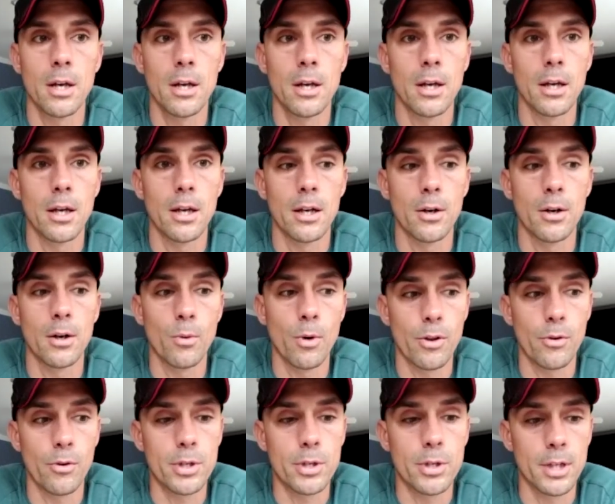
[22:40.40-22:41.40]
And one of the
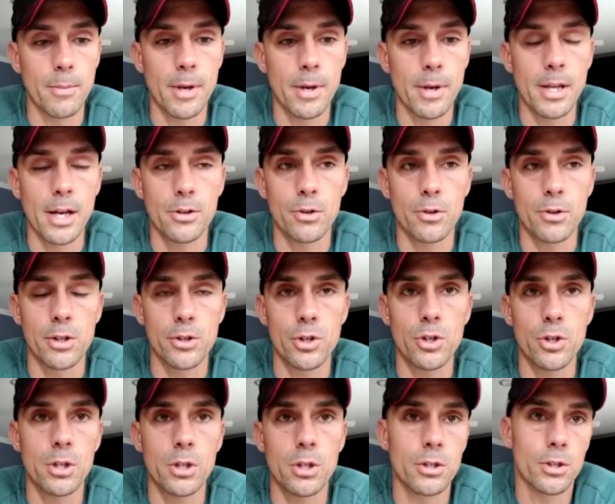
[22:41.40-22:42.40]
reasons I made that
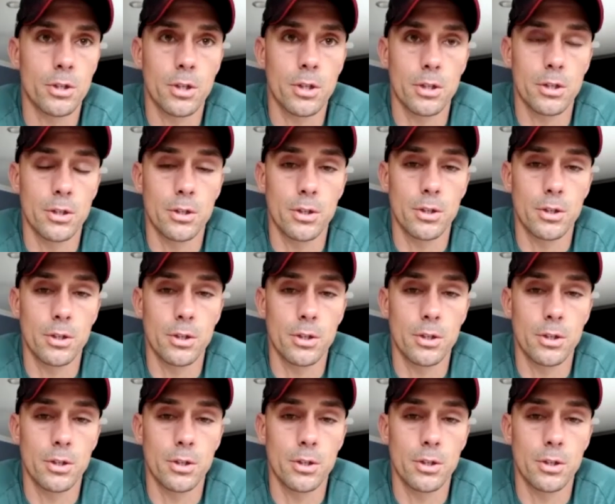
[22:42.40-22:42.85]
transition is because,